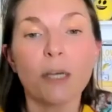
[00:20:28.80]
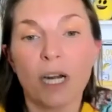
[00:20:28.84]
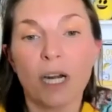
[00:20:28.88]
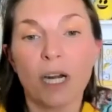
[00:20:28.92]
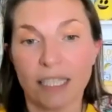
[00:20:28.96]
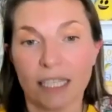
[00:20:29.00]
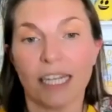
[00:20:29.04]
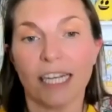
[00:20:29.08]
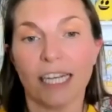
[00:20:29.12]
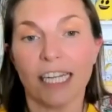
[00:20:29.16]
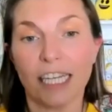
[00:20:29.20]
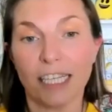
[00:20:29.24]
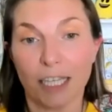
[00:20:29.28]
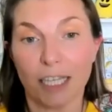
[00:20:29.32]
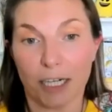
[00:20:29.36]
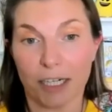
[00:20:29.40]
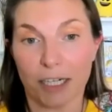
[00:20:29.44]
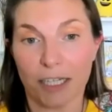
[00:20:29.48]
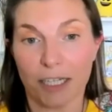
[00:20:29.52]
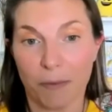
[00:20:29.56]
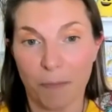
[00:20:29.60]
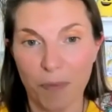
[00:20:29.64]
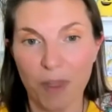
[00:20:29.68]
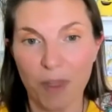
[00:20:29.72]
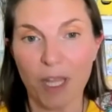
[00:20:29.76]
is the
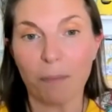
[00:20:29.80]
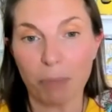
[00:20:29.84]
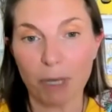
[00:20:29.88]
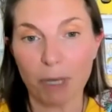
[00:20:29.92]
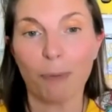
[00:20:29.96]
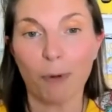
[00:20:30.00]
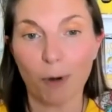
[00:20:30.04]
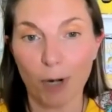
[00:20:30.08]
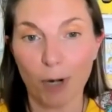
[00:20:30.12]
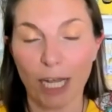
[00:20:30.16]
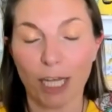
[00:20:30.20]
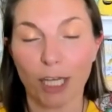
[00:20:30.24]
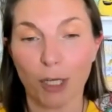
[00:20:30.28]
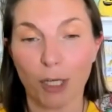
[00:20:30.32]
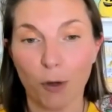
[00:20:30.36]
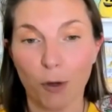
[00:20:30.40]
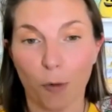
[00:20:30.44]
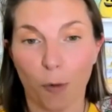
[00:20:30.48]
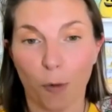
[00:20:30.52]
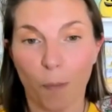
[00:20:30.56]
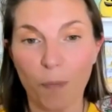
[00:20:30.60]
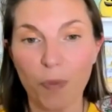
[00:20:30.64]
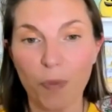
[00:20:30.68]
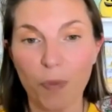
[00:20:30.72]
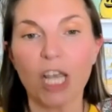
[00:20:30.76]
leaders, people like
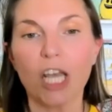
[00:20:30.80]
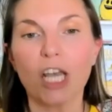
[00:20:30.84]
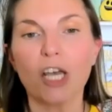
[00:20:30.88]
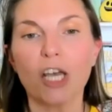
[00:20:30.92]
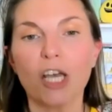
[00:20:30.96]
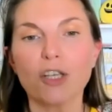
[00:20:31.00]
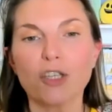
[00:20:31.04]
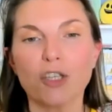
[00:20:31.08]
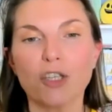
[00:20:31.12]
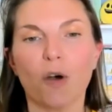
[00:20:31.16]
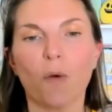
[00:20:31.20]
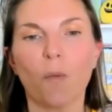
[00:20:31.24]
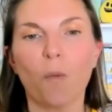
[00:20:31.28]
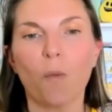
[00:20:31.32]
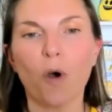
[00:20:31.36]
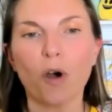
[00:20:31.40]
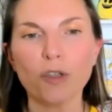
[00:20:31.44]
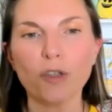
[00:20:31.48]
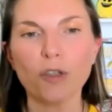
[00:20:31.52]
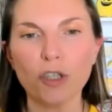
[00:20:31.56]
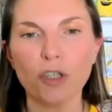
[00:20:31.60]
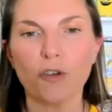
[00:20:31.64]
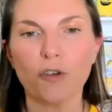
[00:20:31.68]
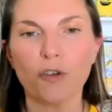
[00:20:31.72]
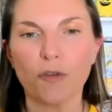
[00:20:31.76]
you. So what
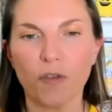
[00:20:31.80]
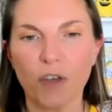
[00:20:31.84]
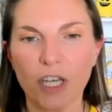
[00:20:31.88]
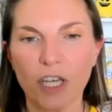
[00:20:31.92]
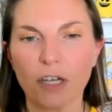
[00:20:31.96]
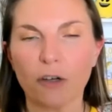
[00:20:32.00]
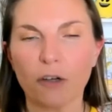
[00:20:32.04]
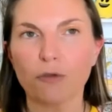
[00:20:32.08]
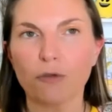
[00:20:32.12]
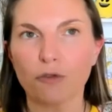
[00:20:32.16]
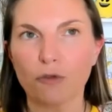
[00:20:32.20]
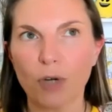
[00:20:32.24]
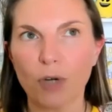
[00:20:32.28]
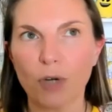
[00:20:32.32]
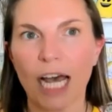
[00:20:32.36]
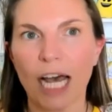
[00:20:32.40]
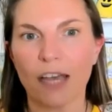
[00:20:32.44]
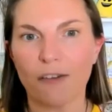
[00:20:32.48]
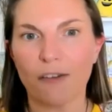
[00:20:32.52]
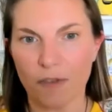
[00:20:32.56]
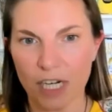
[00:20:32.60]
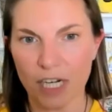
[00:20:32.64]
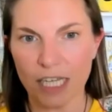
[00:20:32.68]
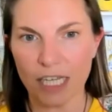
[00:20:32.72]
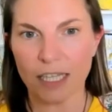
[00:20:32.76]
do you think would
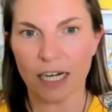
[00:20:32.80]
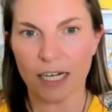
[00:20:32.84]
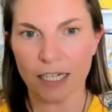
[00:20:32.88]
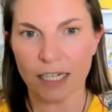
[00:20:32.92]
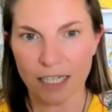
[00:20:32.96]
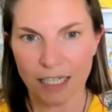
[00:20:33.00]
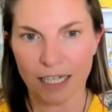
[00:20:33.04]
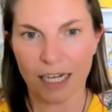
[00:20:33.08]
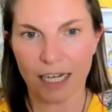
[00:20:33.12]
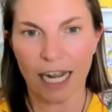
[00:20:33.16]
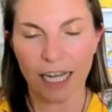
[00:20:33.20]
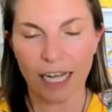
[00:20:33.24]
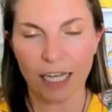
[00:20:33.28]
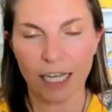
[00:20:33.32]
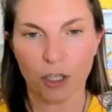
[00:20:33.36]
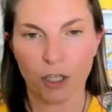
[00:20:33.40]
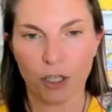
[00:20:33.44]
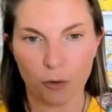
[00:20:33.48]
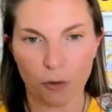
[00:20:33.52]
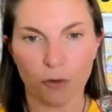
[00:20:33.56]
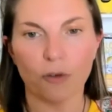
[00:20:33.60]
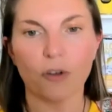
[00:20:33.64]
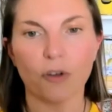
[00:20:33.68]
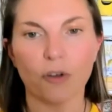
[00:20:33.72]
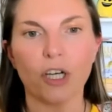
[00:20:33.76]
drive leaders like
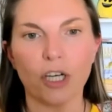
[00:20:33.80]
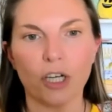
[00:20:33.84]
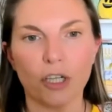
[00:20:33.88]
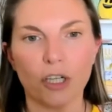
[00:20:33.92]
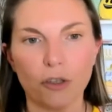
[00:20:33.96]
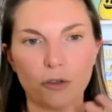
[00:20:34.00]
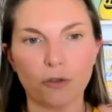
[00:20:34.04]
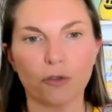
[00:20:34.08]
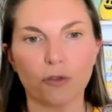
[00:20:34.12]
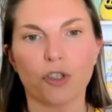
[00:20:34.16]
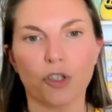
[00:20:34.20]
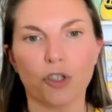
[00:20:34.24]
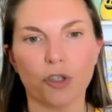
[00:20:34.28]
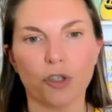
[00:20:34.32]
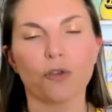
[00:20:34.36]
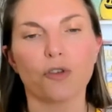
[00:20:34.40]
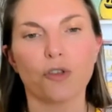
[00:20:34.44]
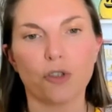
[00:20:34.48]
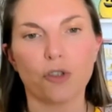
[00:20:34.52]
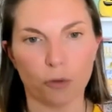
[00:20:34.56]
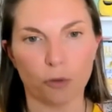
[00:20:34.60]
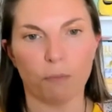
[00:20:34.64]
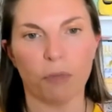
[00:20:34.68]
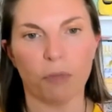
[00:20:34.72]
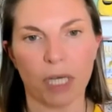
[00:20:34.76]
you to choose
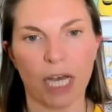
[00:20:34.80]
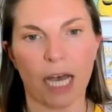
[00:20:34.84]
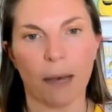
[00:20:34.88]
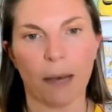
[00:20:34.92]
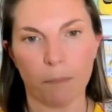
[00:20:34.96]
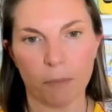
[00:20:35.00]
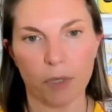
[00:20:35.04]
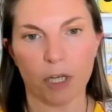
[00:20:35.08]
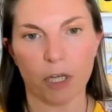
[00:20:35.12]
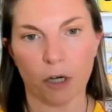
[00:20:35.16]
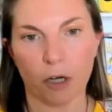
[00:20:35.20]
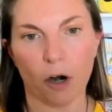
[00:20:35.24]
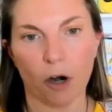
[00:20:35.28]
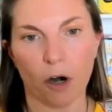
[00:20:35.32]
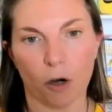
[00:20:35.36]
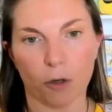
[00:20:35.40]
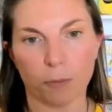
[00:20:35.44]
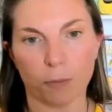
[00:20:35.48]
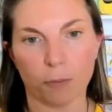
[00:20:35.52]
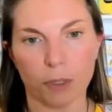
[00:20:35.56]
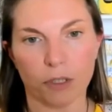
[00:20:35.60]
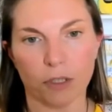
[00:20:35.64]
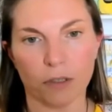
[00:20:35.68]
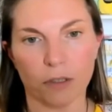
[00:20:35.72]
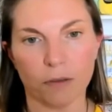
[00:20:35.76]
to become B
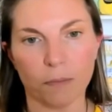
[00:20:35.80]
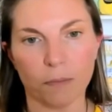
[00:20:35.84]
Corps?